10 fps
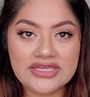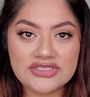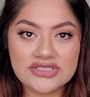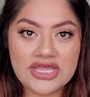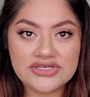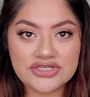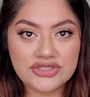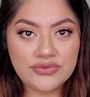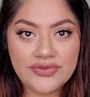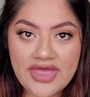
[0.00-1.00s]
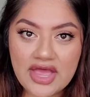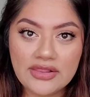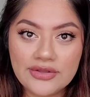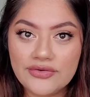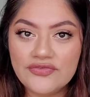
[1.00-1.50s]
Kiss Lash Glue with
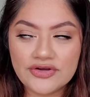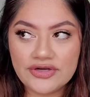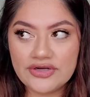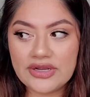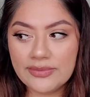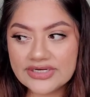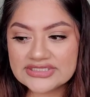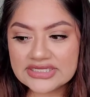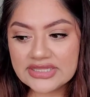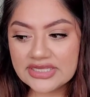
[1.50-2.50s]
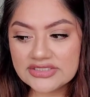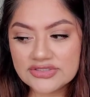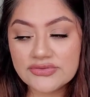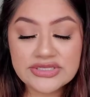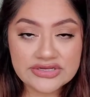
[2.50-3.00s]
aloe for, I want to say like
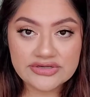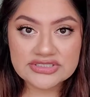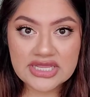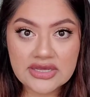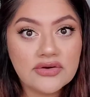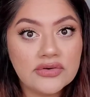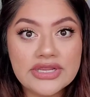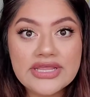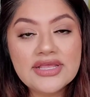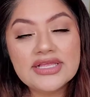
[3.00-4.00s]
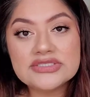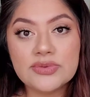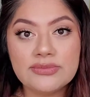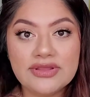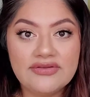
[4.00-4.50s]
two years now. It's
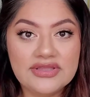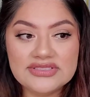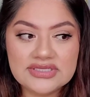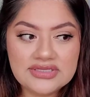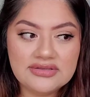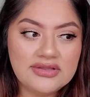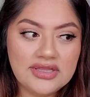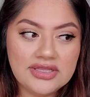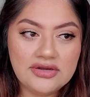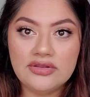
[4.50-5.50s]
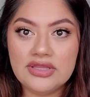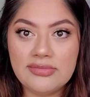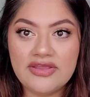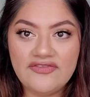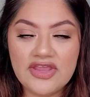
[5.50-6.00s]
one of my, it's like literally
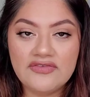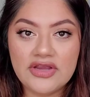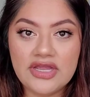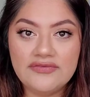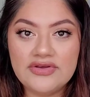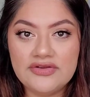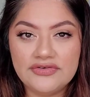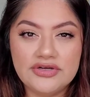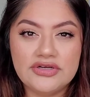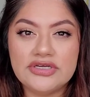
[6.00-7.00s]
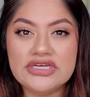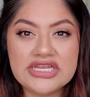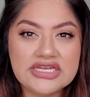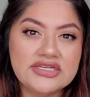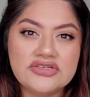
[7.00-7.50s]
my favorite. I've never
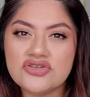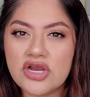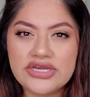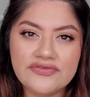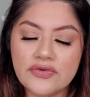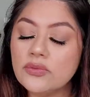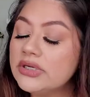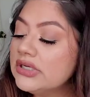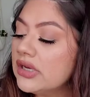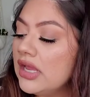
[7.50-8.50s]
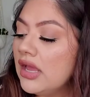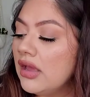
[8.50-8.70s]
needed to try a different one.